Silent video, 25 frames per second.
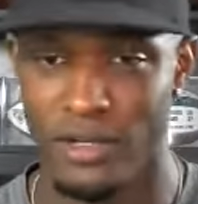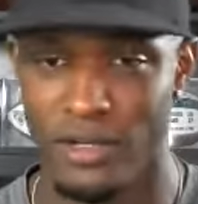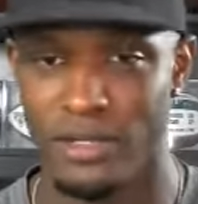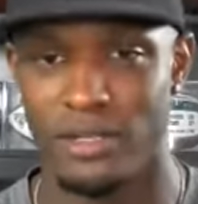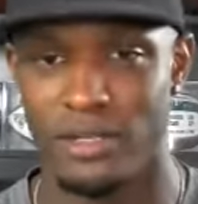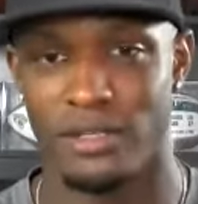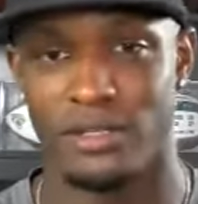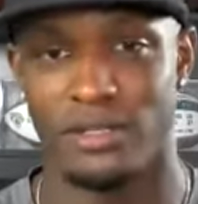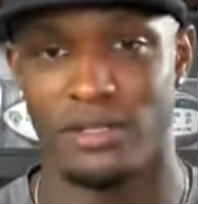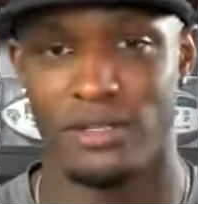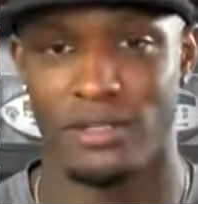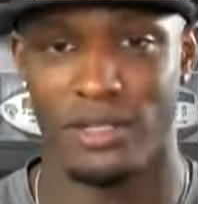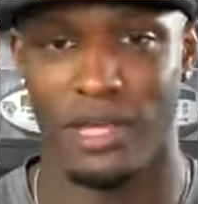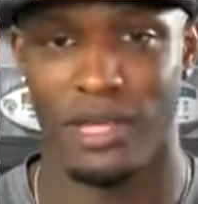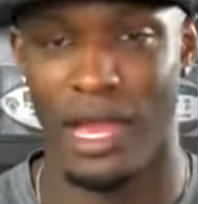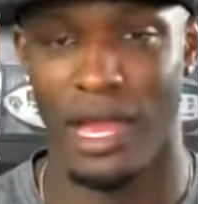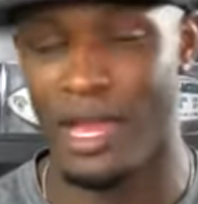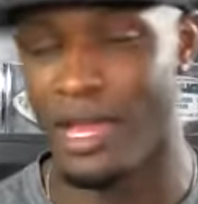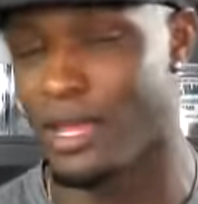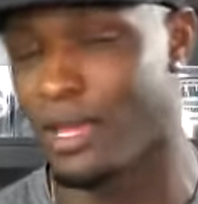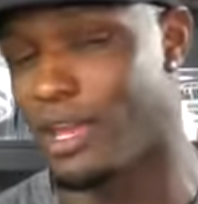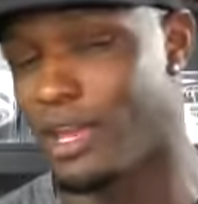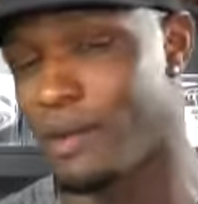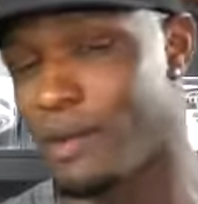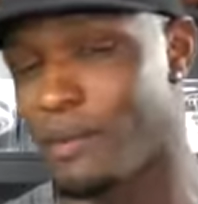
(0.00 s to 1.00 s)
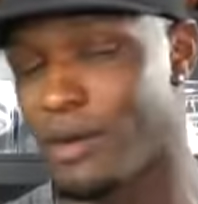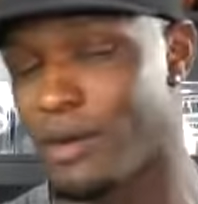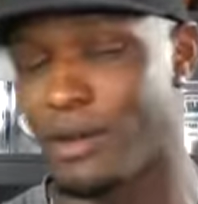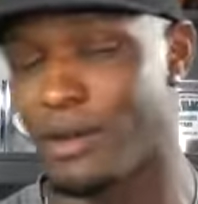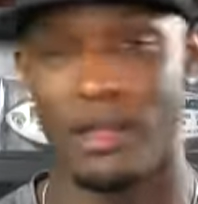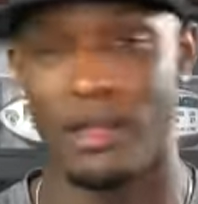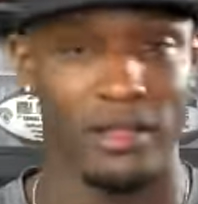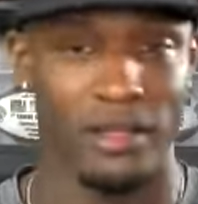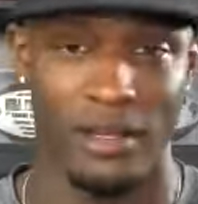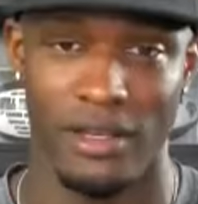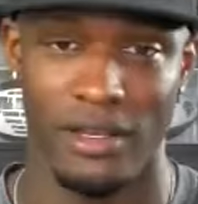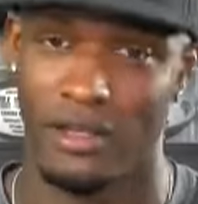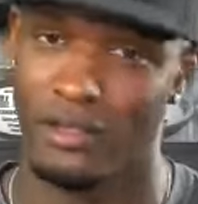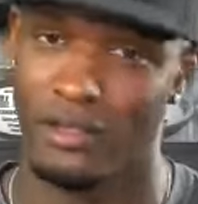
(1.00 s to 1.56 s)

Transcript: I didn't care about nothing else.